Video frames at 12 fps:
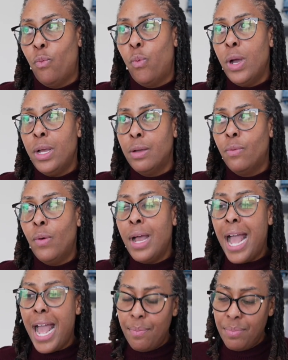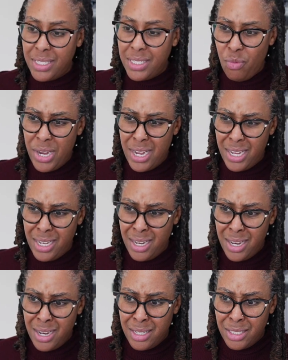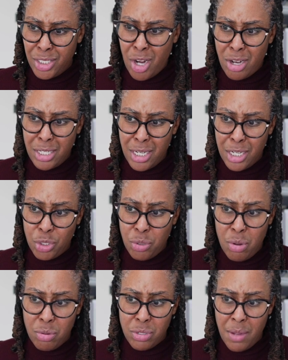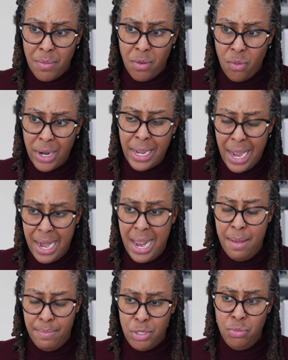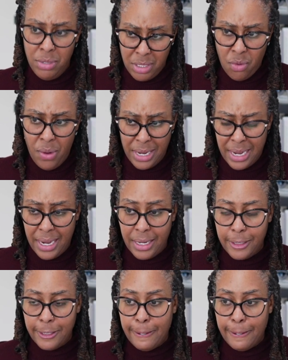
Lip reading: What happens if we can start to control some of what can happen to us and what can't?